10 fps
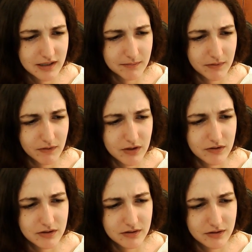sleeping
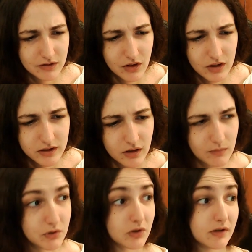was not an
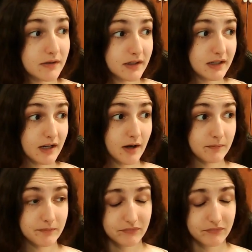option. Yeah.